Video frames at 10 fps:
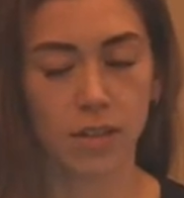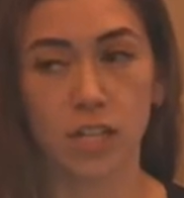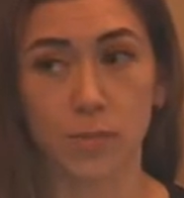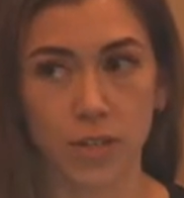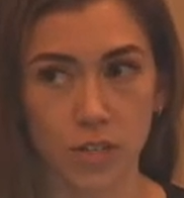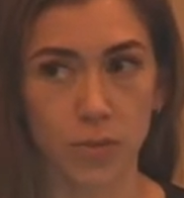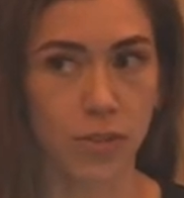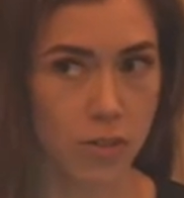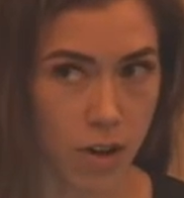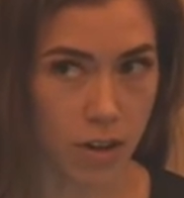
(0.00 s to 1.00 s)
especially when
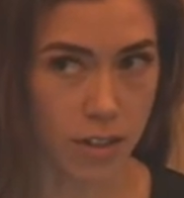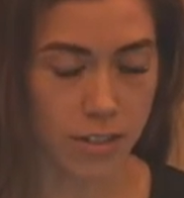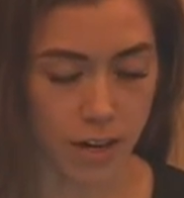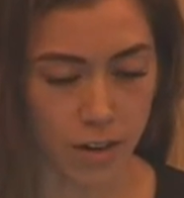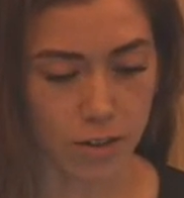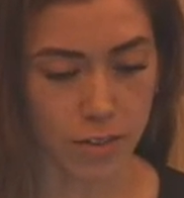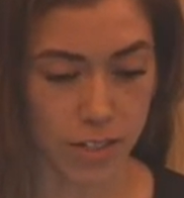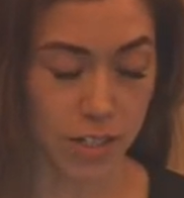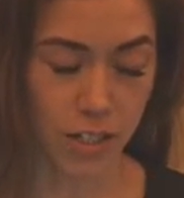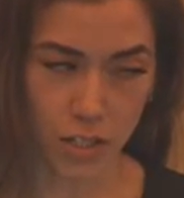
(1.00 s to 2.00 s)
your dog is tired of
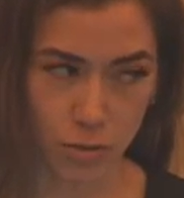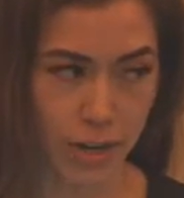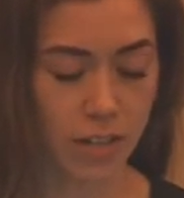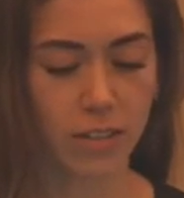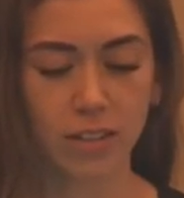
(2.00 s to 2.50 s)
listening to you rant.